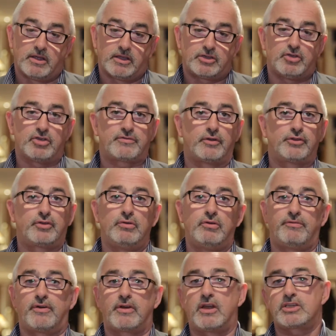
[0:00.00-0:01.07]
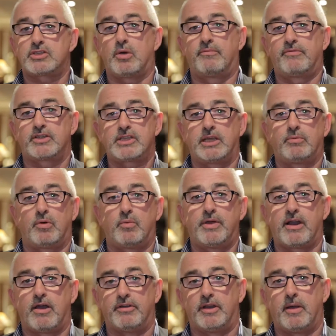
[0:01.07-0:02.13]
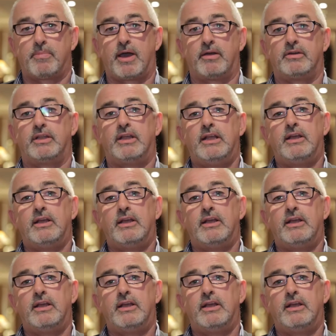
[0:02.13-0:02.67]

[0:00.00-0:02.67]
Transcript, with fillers: It's a useful tool for us, obviously, when we're out and about.